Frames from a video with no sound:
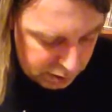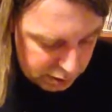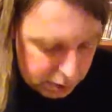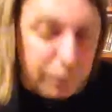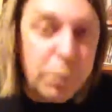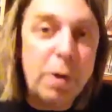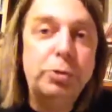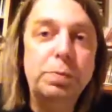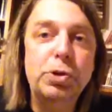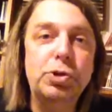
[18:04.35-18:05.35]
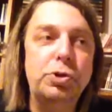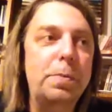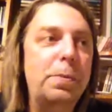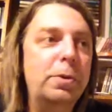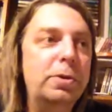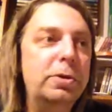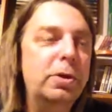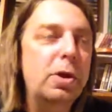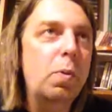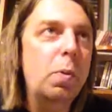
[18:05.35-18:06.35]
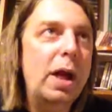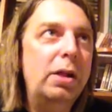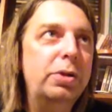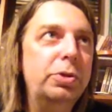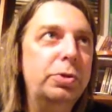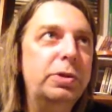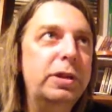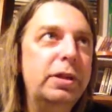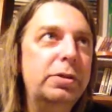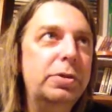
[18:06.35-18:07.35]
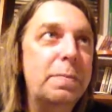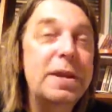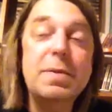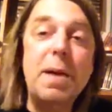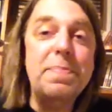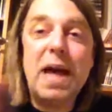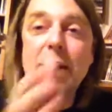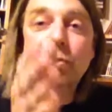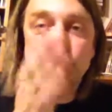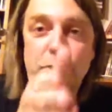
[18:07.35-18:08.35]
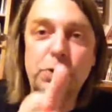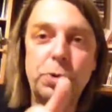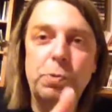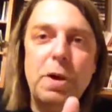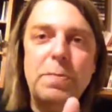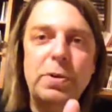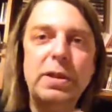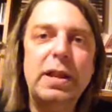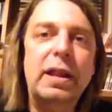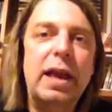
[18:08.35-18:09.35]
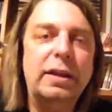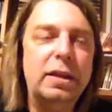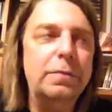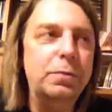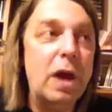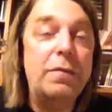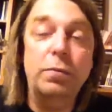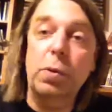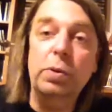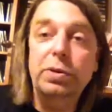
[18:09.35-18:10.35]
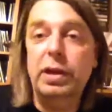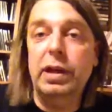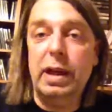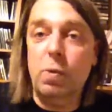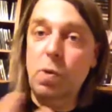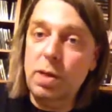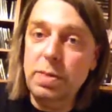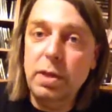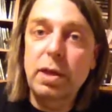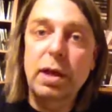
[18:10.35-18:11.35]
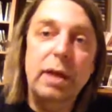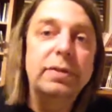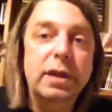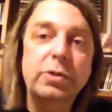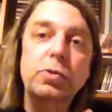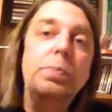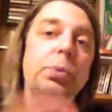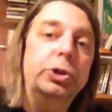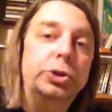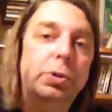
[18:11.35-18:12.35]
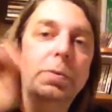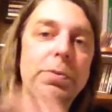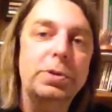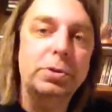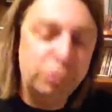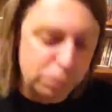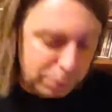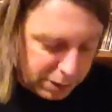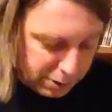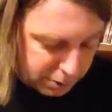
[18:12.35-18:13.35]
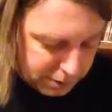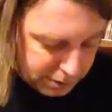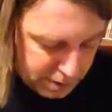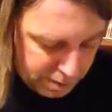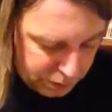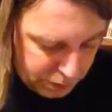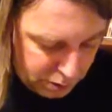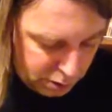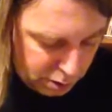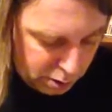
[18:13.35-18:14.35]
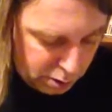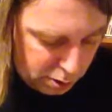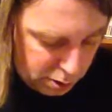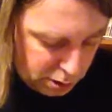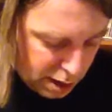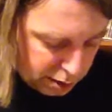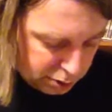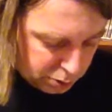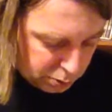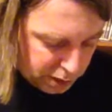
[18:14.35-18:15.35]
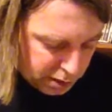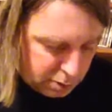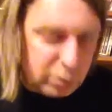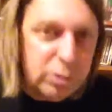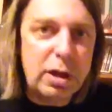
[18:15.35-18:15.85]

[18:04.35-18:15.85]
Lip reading: if you want to push an opponent, well, you deal the minimum damage for your weapon, like if you have rolled a 1, and then you push your opponent 2 meters. Yeah, so can